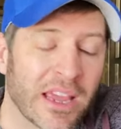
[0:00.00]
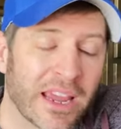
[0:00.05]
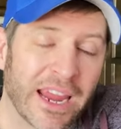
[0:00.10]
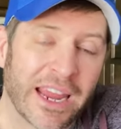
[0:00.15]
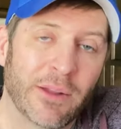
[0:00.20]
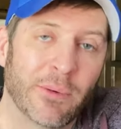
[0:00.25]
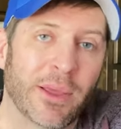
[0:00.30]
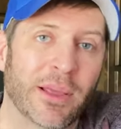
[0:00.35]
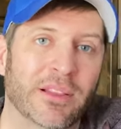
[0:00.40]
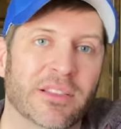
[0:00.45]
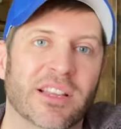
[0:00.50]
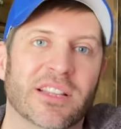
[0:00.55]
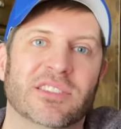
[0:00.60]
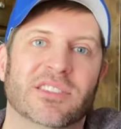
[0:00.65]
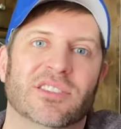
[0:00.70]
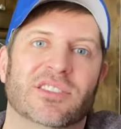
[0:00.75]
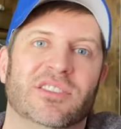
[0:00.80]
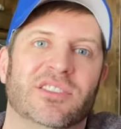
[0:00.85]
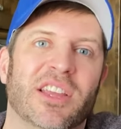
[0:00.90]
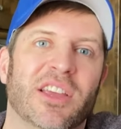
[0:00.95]
Anyway,
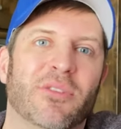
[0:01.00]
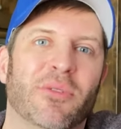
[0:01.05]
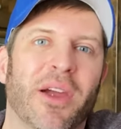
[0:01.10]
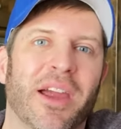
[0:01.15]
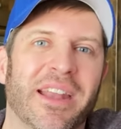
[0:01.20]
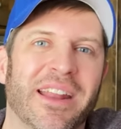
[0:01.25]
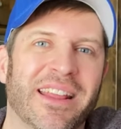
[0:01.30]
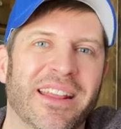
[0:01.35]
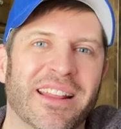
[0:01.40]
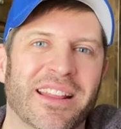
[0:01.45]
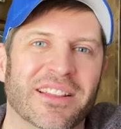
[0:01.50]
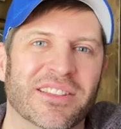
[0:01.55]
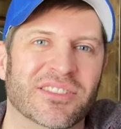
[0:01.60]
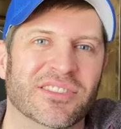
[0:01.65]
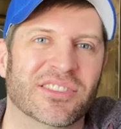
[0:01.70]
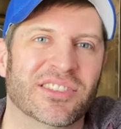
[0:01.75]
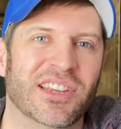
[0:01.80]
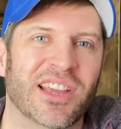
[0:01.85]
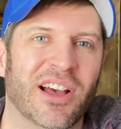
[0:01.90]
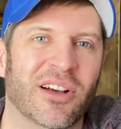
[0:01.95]
let's dig right in and
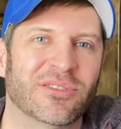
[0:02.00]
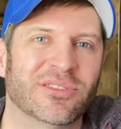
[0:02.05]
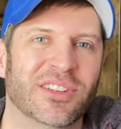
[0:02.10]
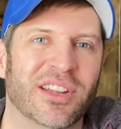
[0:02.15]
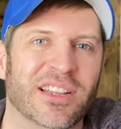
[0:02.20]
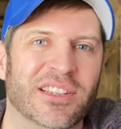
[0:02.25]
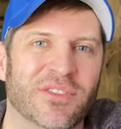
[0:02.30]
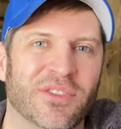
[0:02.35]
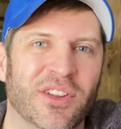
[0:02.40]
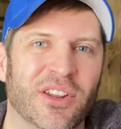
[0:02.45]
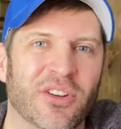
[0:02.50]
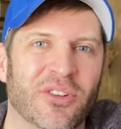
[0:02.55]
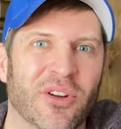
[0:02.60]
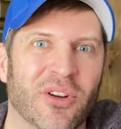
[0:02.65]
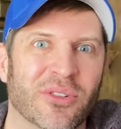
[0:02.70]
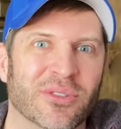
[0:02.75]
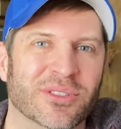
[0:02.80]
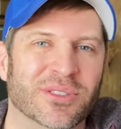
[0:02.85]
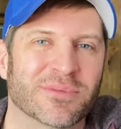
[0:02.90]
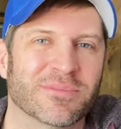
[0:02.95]
see how today's video
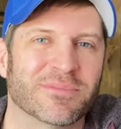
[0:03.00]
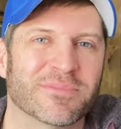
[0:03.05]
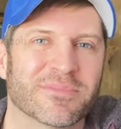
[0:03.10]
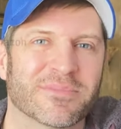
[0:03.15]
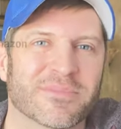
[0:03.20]
goes.